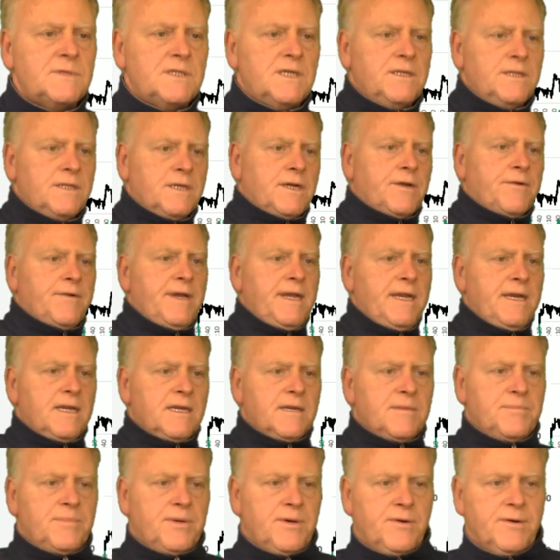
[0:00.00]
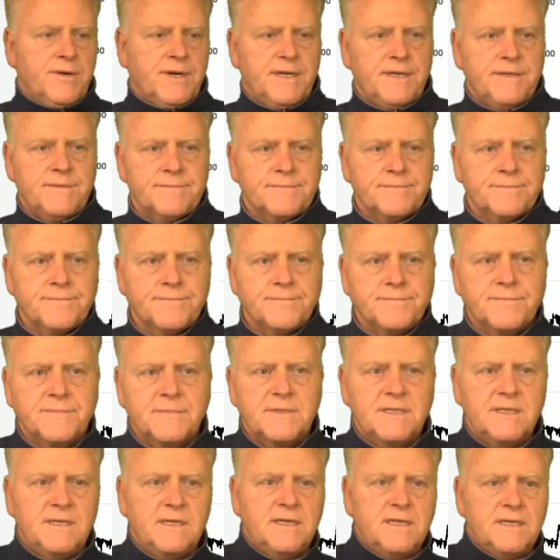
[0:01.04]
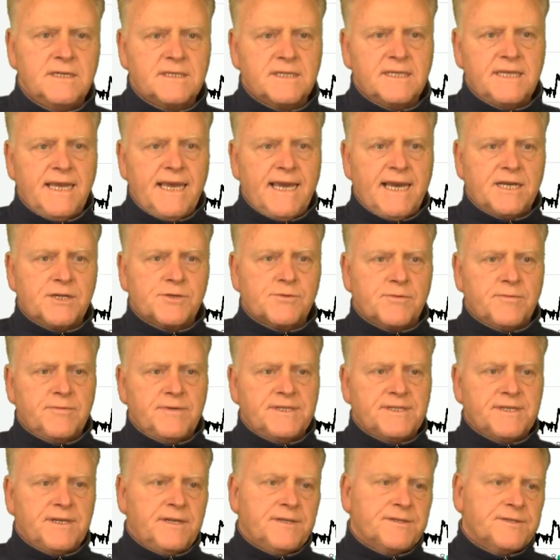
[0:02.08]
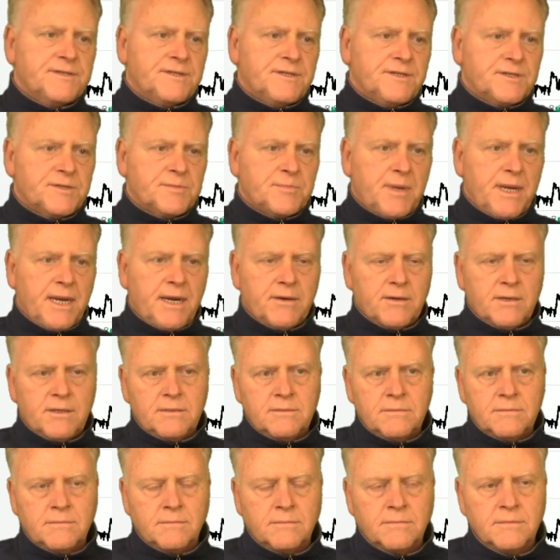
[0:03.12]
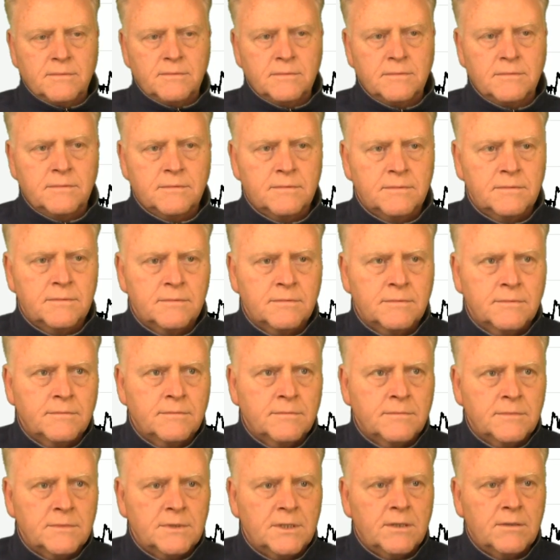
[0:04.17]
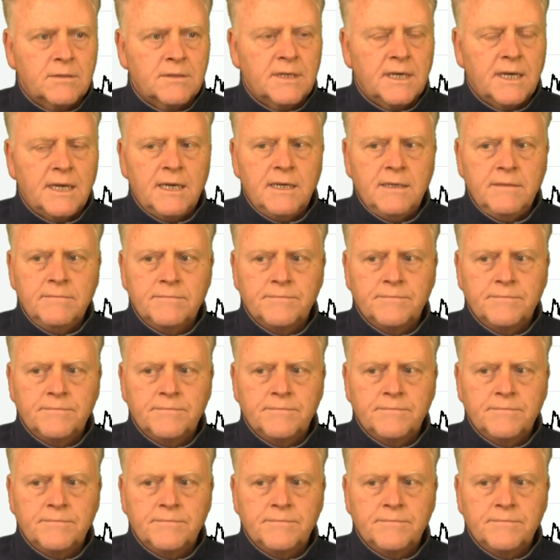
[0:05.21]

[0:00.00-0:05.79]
The green component is the actual results of the spiral. Okay,